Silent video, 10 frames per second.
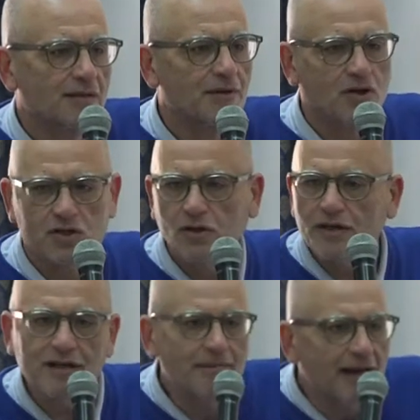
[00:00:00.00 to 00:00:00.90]
Because
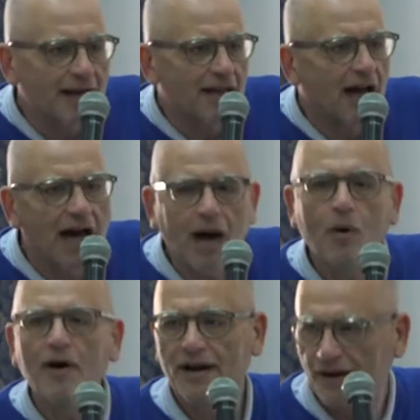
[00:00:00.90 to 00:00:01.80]
looking back, how
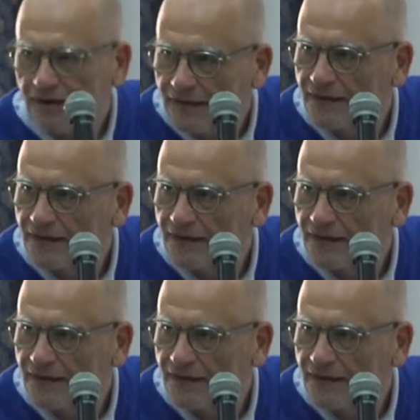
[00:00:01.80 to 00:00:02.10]
on earth